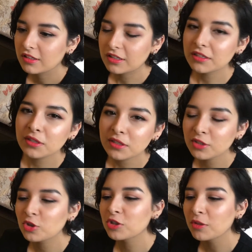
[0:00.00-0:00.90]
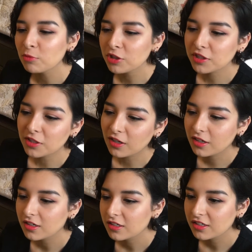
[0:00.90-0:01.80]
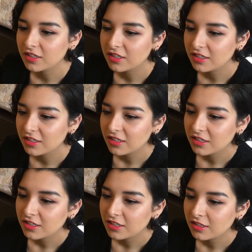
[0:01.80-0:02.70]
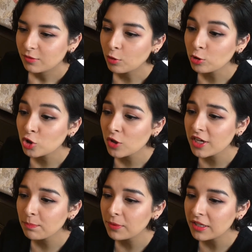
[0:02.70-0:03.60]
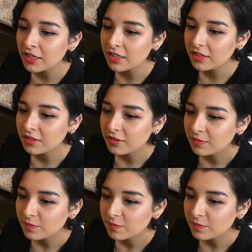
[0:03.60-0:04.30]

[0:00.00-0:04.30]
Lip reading: This is such a summery song. Road tripping.